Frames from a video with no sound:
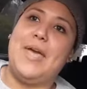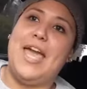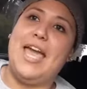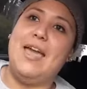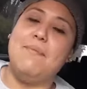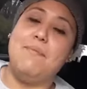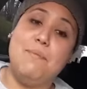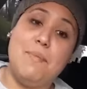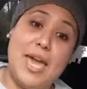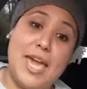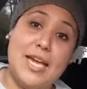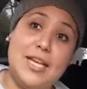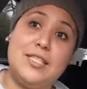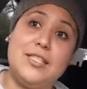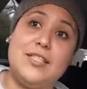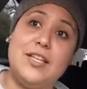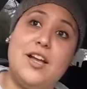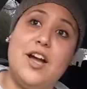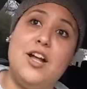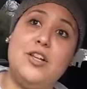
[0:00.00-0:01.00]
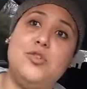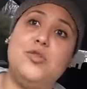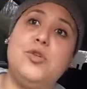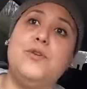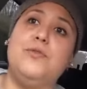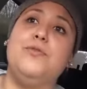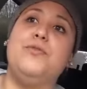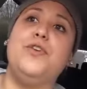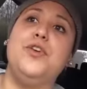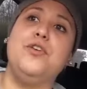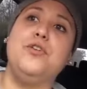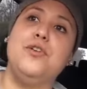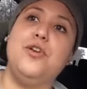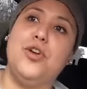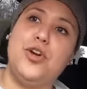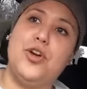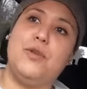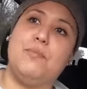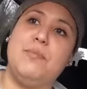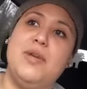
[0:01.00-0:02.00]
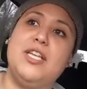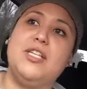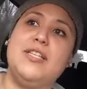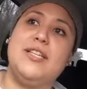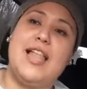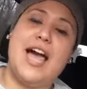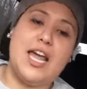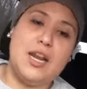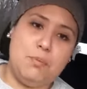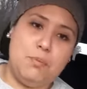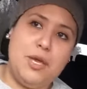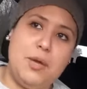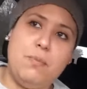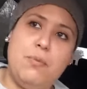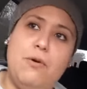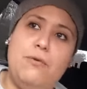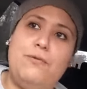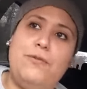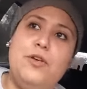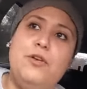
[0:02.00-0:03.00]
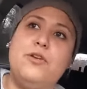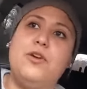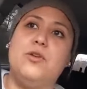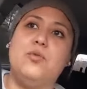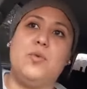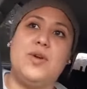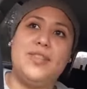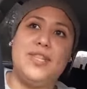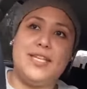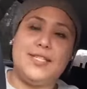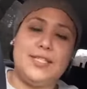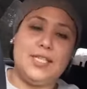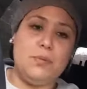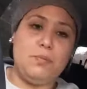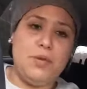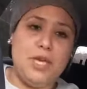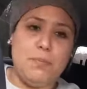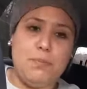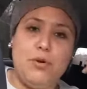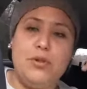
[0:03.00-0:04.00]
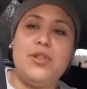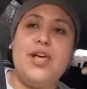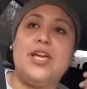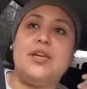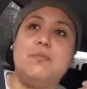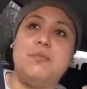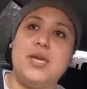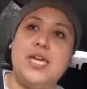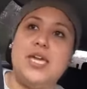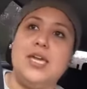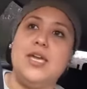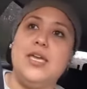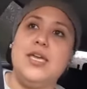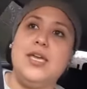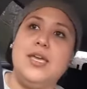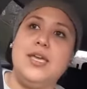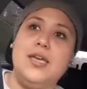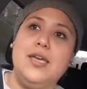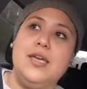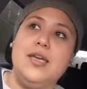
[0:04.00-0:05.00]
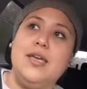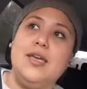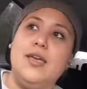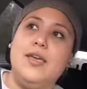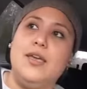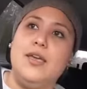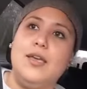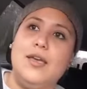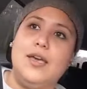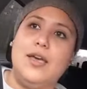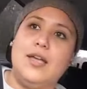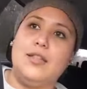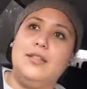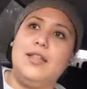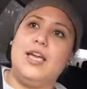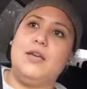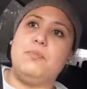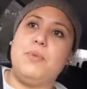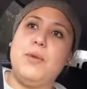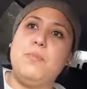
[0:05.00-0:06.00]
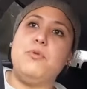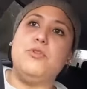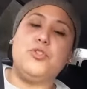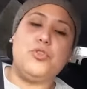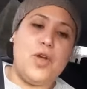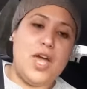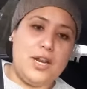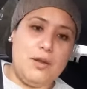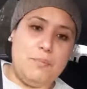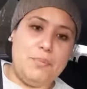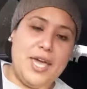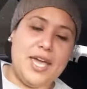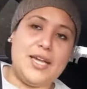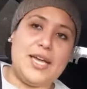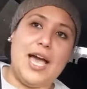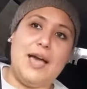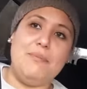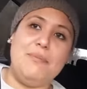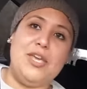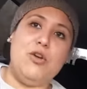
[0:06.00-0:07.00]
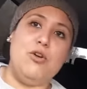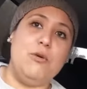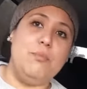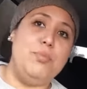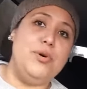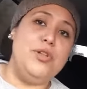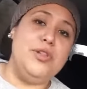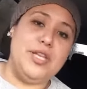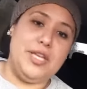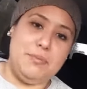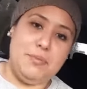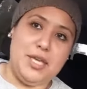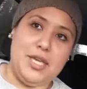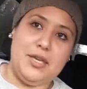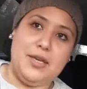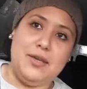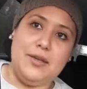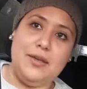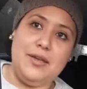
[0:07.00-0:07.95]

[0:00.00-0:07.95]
It makes the country feel good, makes a lot of people feel good when they see people like me, like people try to pick on me or bully me.